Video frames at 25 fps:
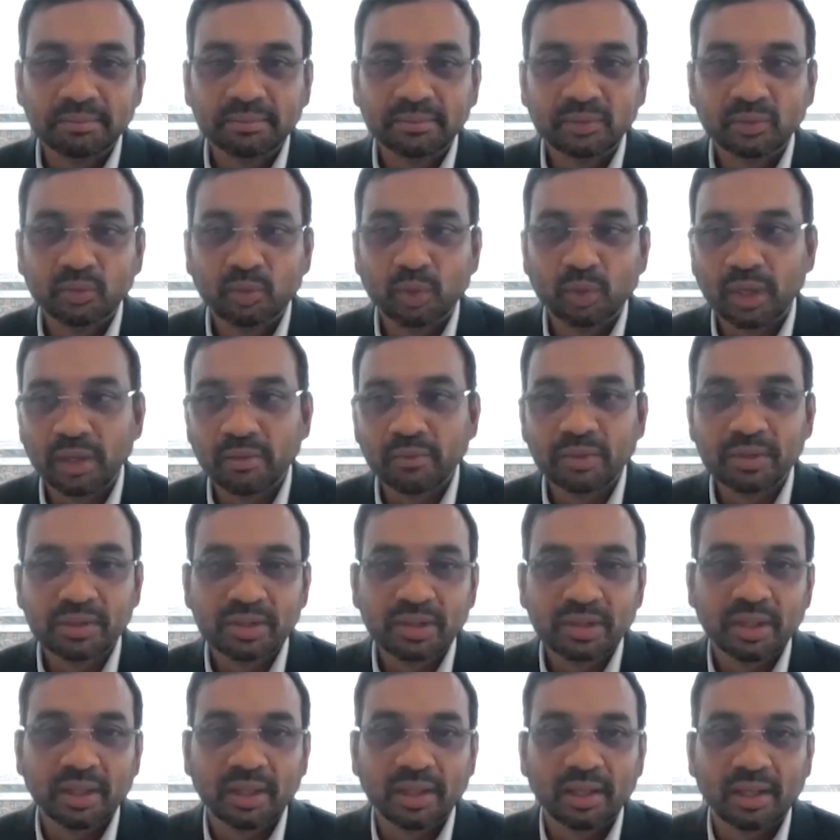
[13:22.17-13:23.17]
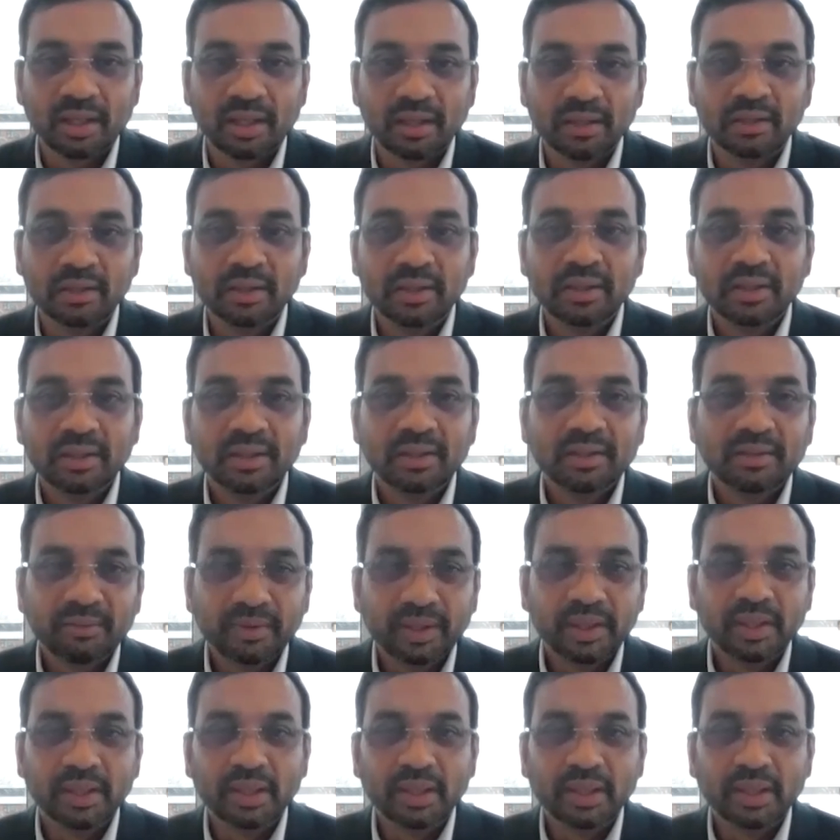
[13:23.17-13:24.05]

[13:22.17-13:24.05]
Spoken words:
what I would say we